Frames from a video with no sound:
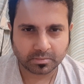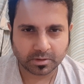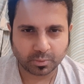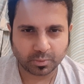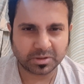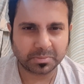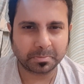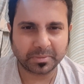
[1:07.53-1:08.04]

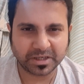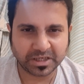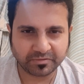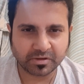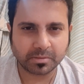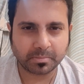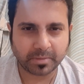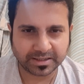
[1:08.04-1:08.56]
with
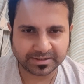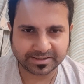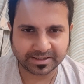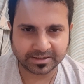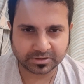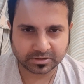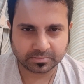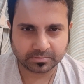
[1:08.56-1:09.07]
medieval
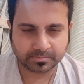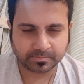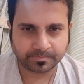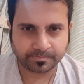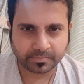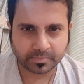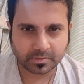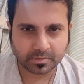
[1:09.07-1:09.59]
mindsets
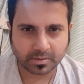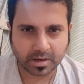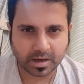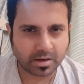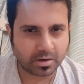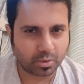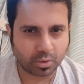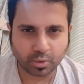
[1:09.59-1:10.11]

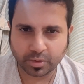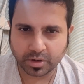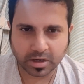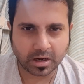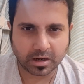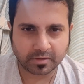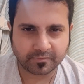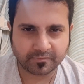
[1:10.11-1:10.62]
and no
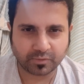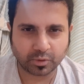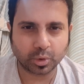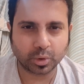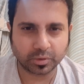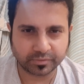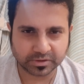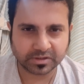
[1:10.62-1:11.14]
regard for
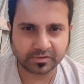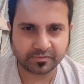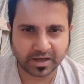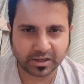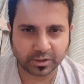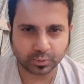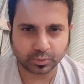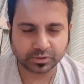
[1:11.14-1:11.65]
universal
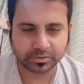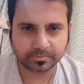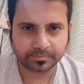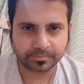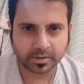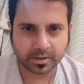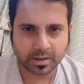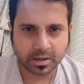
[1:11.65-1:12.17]
values,
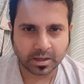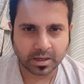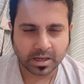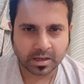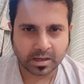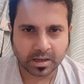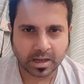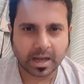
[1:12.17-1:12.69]

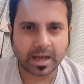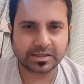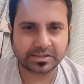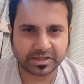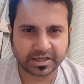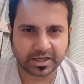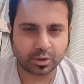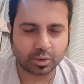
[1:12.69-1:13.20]
has
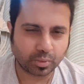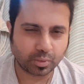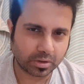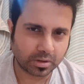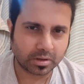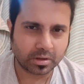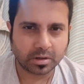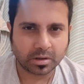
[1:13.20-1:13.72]
taken
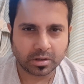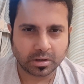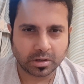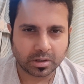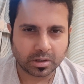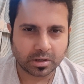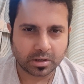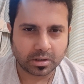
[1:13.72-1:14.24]
over
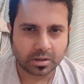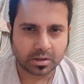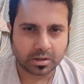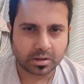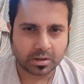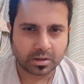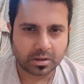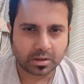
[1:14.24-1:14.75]

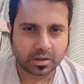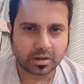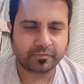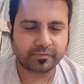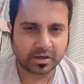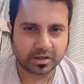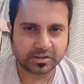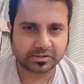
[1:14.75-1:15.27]

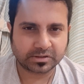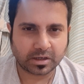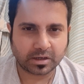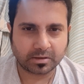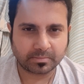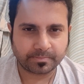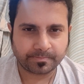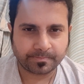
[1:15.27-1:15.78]
Afghanistan
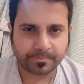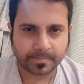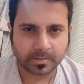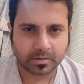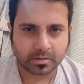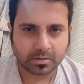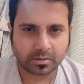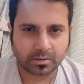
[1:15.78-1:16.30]

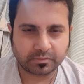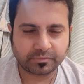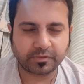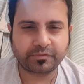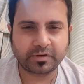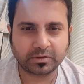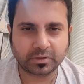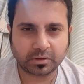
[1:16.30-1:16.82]
on
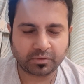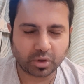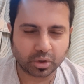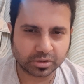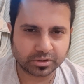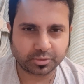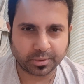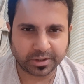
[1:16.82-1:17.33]
15th of
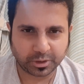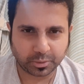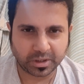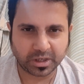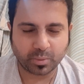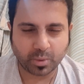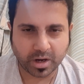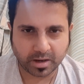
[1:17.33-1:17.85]
August
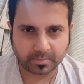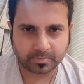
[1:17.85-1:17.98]
2021,